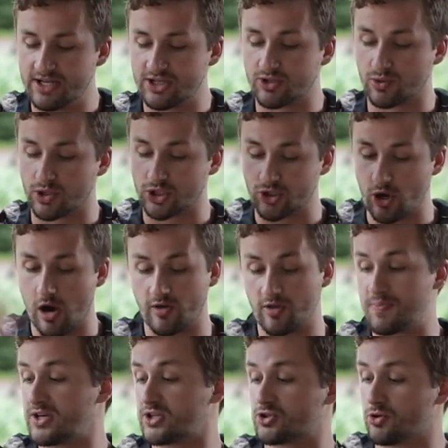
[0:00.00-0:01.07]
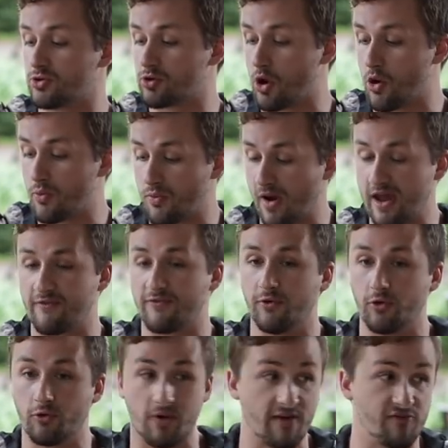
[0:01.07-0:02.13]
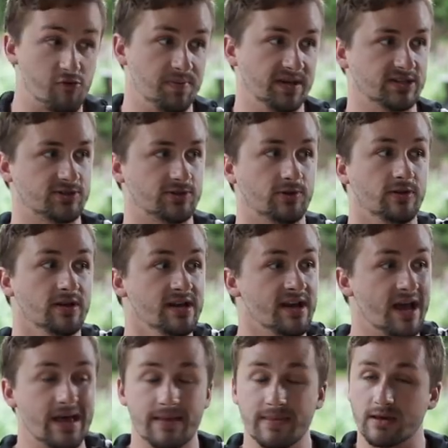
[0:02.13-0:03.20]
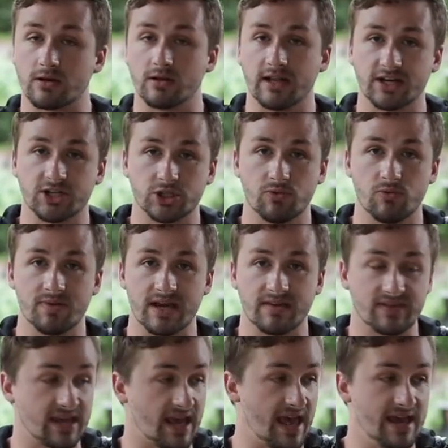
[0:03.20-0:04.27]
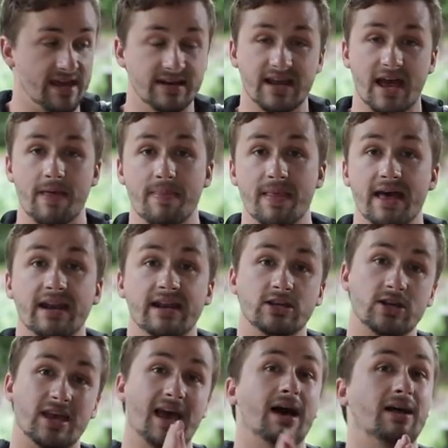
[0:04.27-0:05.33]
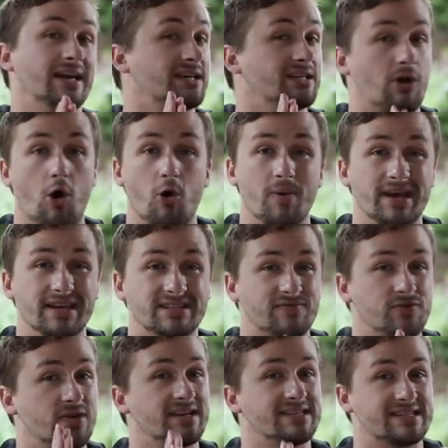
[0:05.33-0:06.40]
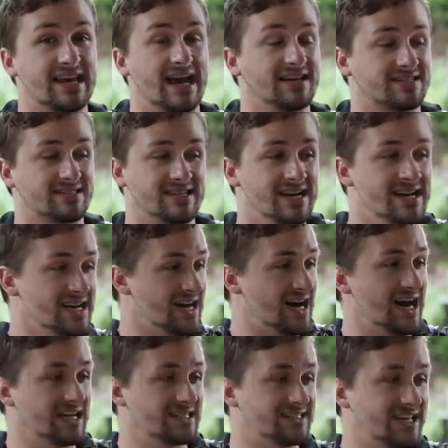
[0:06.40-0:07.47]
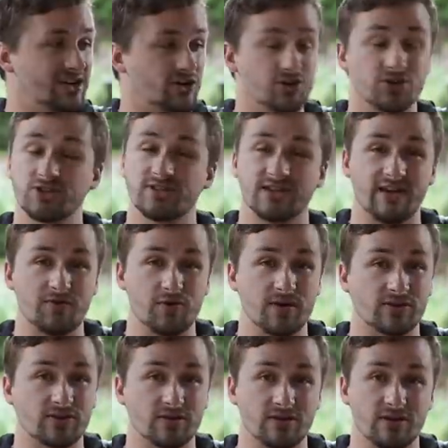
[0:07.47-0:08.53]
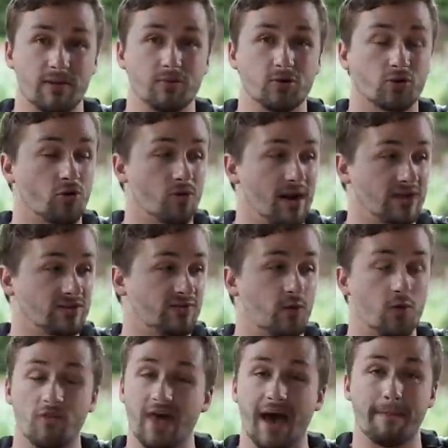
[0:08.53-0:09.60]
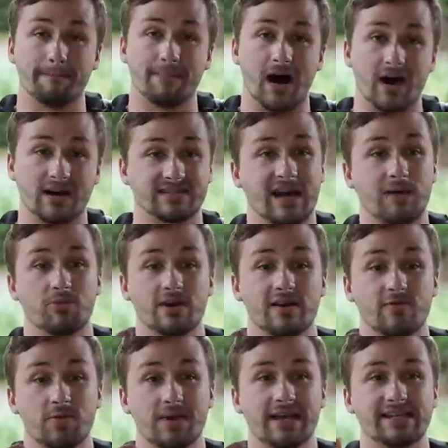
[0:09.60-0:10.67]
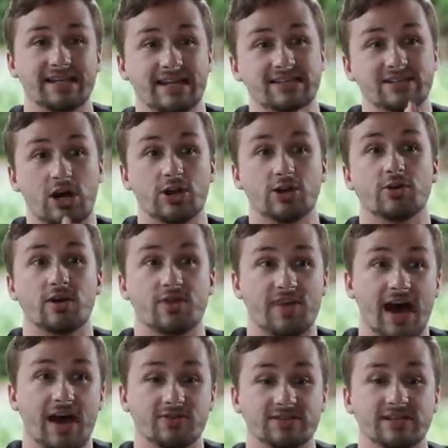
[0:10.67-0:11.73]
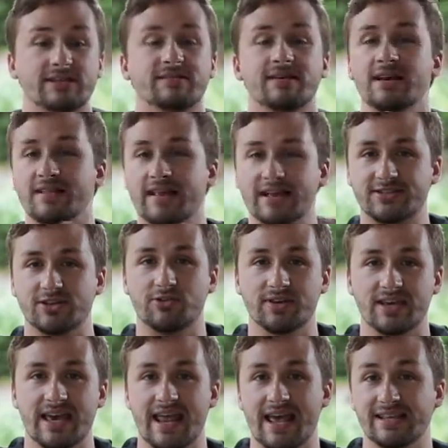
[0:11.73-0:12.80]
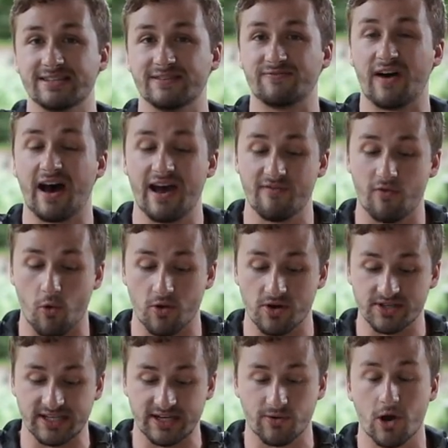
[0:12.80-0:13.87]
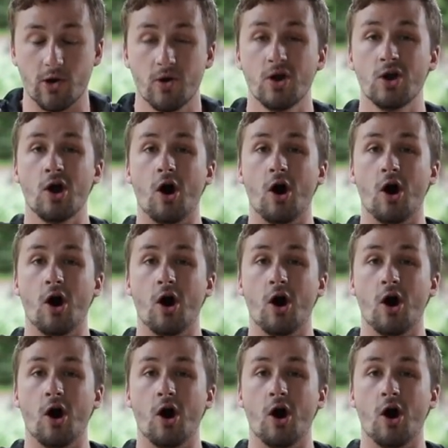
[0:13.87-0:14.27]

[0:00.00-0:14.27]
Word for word: And so we're going to start out with pistol, go rifle, rifle, pistol, and then the collection will be at the end. And then, like always, if you guys guess uh, stickers if you get the number correct for that box. I will give you a hint. It is under a thousand. That's only hit ends in five or a zero.